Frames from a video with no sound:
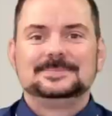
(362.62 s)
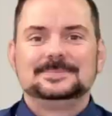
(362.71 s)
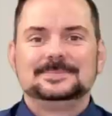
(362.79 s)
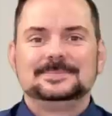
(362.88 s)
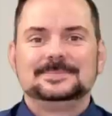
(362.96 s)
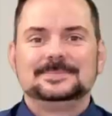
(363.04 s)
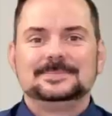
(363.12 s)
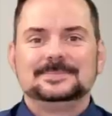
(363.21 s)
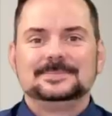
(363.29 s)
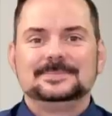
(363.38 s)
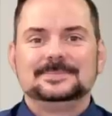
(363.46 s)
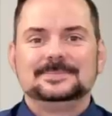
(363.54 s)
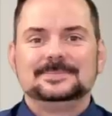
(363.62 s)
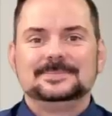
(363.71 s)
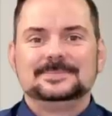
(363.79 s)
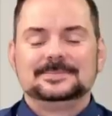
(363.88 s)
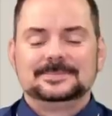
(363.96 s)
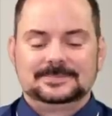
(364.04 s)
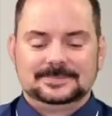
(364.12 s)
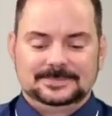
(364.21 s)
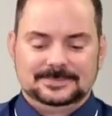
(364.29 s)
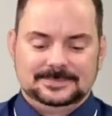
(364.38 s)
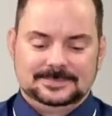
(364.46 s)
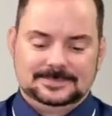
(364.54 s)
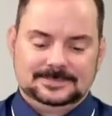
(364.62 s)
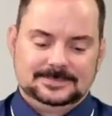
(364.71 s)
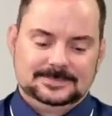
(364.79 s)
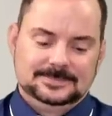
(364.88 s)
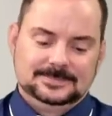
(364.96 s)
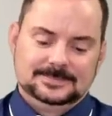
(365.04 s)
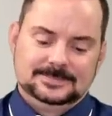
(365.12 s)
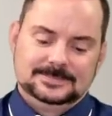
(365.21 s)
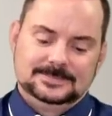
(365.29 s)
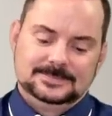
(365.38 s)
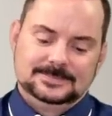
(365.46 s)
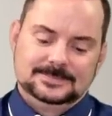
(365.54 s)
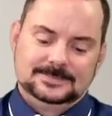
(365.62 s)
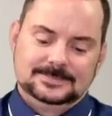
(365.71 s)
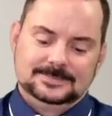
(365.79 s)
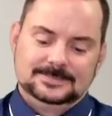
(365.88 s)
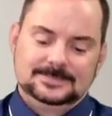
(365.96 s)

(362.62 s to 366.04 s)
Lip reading: Nobody speaks.